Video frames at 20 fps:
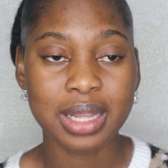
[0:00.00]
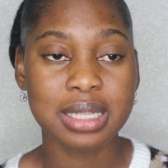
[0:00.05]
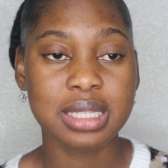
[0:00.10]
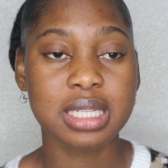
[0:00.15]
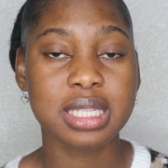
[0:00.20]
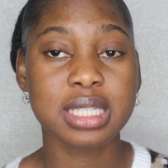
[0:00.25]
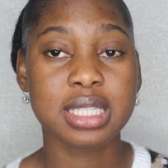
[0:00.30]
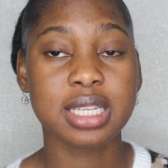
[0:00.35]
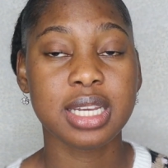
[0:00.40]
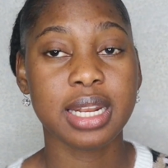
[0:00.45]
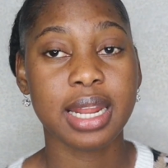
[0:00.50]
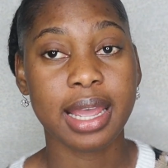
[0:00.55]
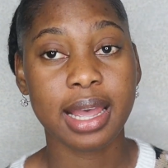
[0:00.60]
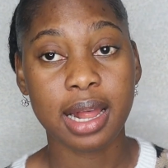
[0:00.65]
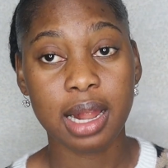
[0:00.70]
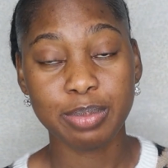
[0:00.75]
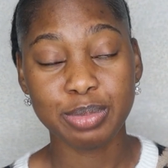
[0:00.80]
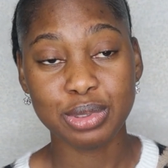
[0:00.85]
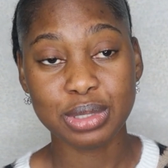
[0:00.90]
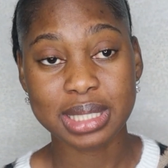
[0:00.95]
This is going to
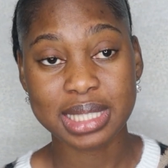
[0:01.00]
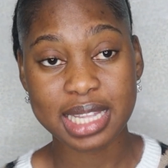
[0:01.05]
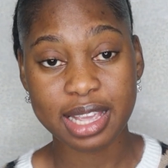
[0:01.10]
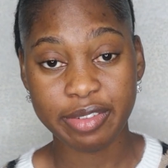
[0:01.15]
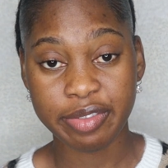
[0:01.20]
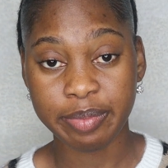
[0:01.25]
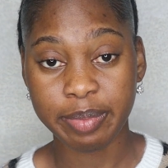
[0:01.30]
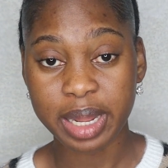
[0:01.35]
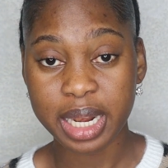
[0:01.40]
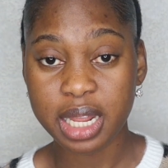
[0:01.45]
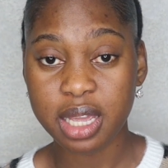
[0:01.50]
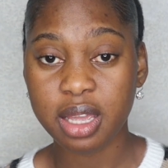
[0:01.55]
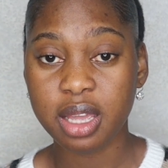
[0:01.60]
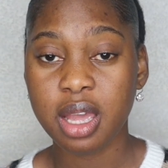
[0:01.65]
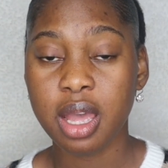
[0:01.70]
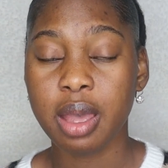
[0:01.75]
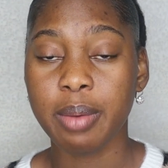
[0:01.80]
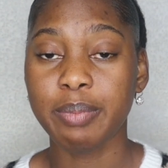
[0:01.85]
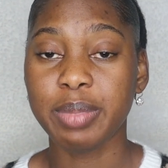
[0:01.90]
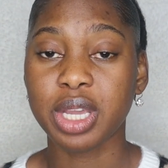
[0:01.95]
help you save money,
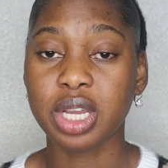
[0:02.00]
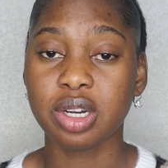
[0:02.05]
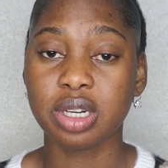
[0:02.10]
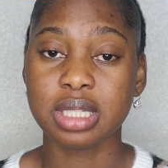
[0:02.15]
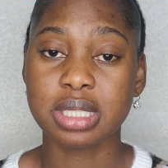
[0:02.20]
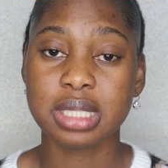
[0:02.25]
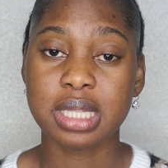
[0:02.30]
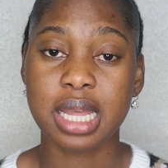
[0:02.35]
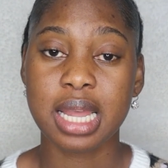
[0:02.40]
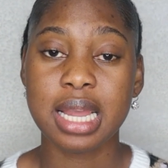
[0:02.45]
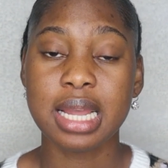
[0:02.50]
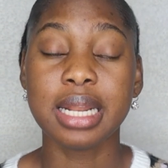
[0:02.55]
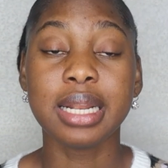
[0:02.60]
because